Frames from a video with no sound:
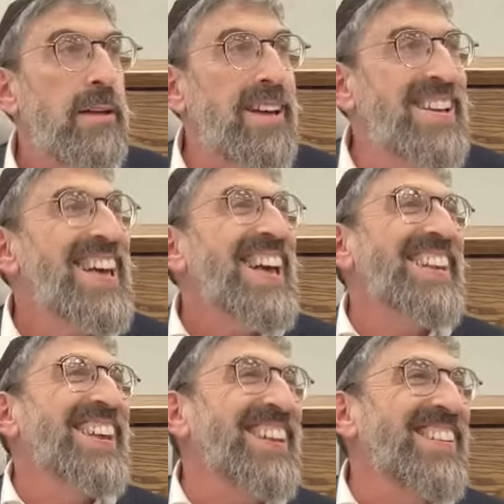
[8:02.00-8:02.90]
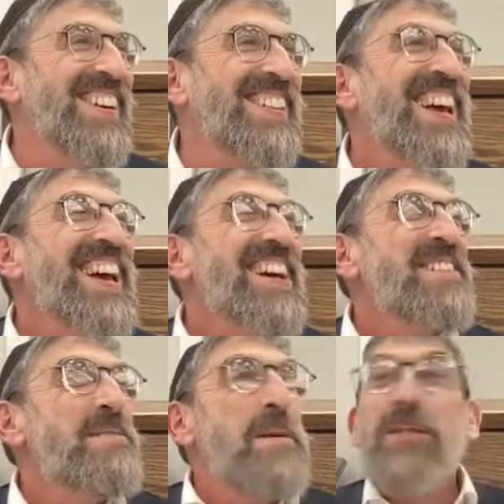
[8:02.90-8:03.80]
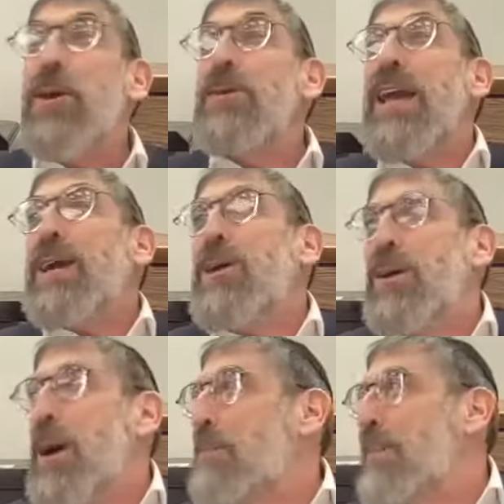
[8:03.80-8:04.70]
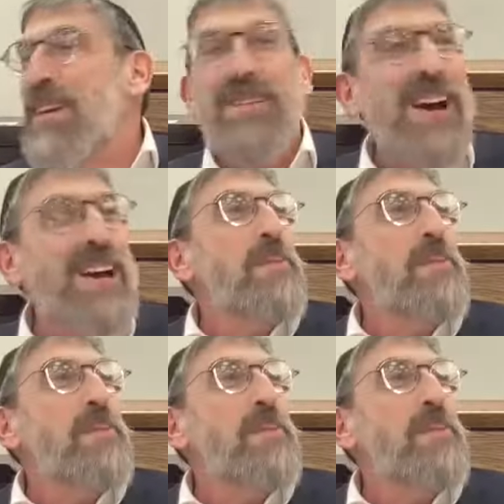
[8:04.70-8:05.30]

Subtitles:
In other words, don't get caught up in the Yerok.